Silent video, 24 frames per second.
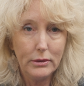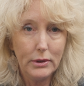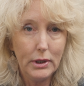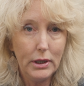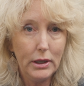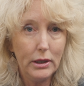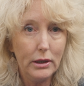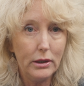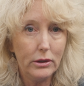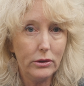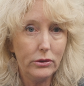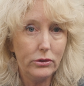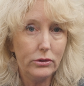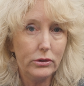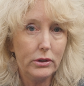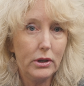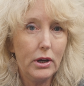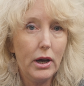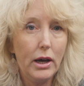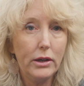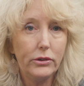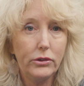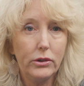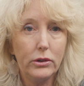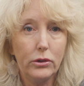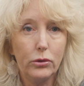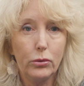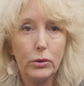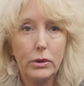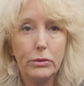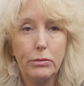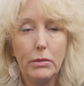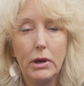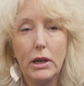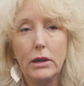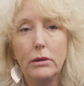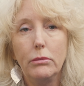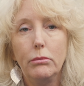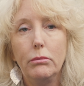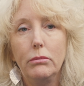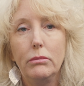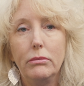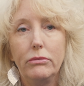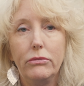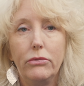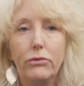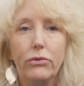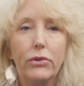is cousins with my
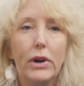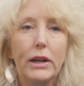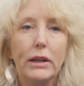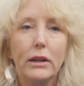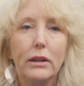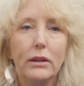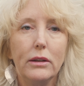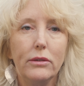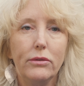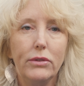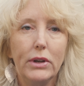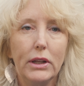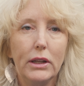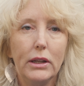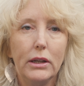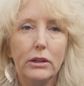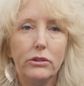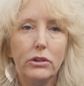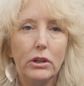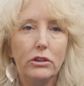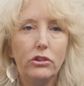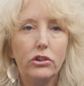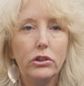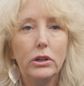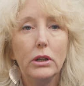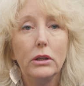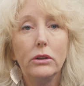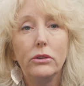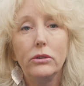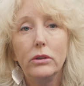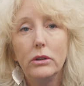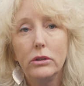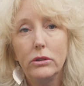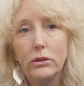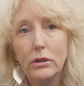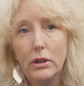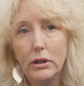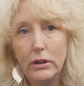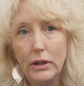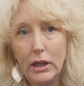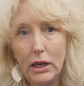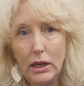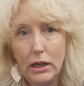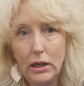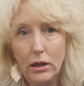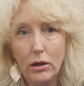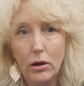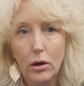friend in the village, and she insisted
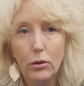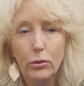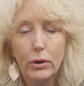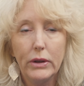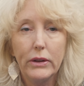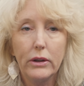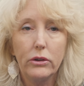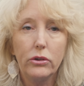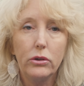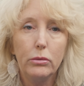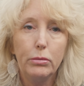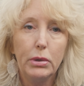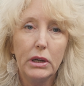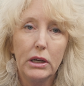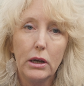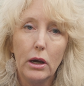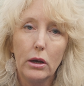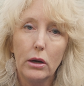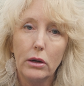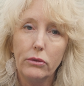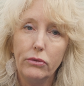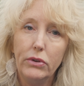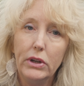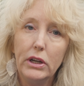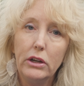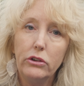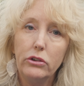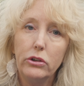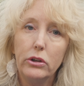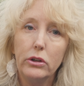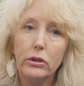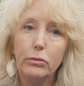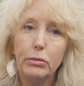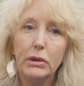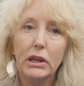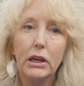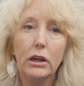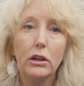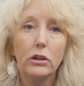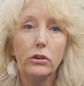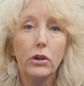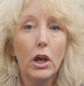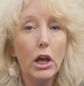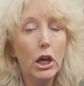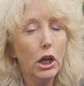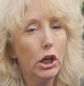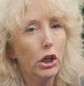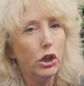that he go with us to pick out our finishes
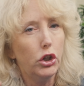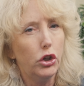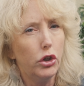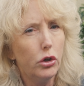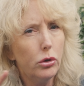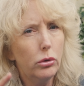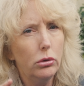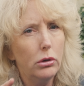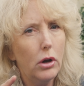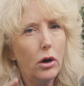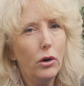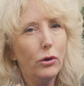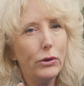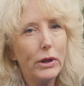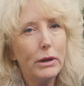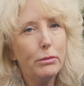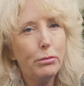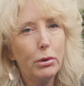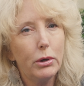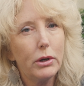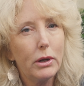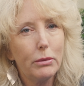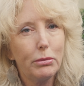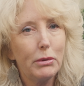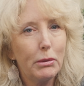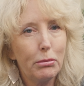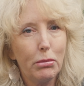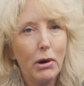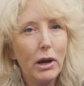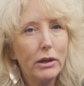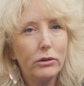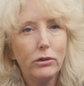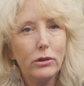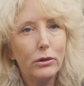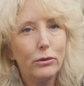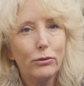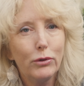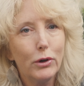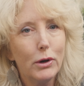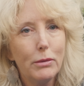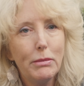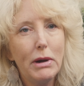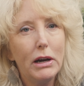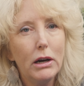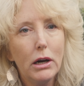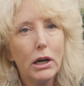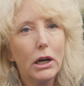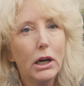because they put up the prices for
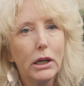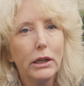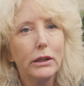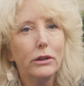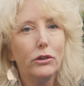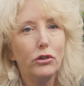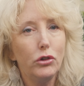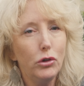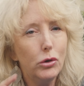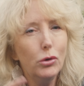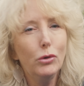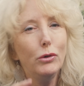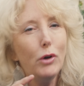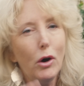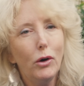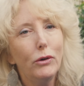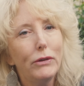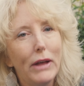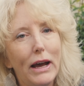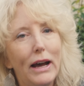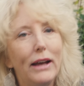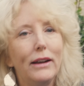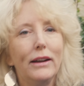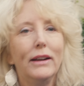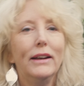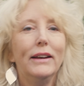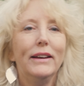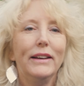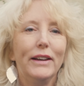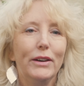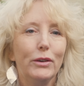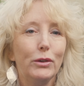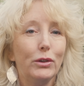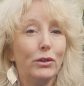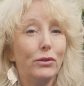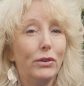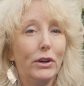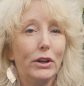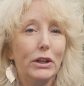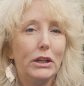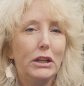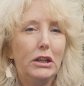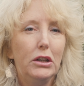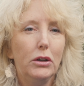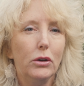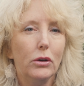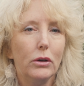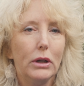Americans. That. It was very
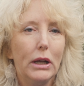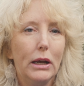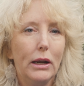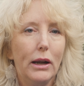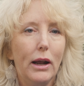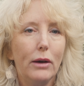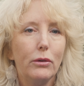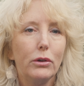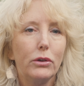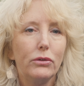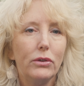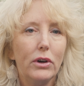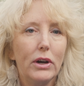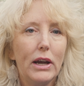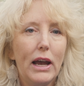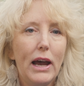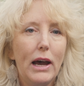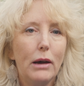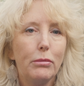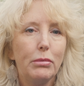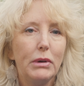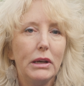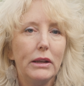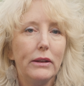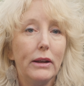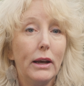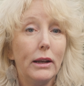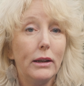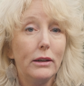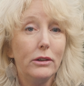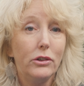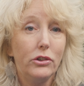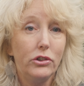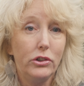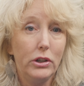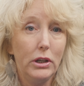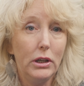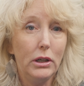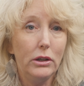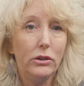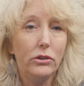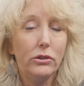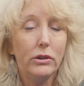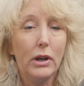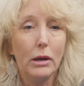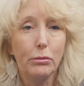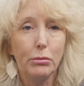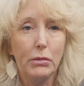cute, and I was very happy that she
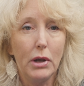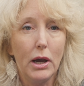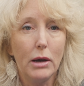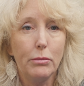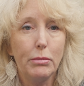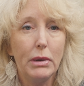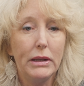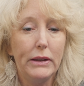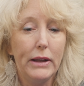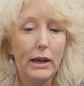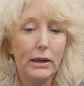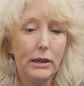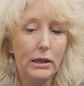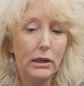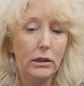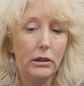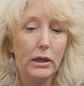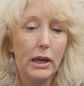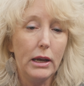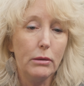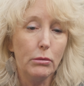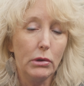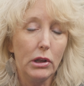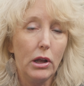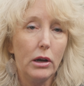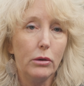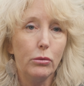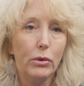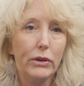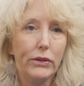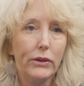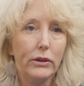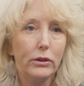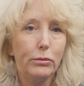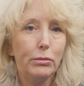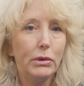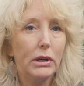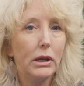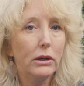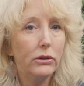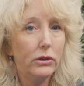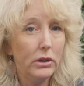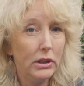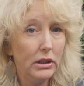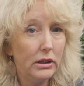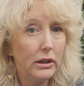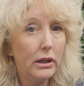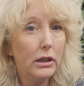stepped up and that he came along with us
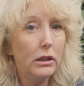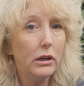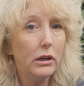because he did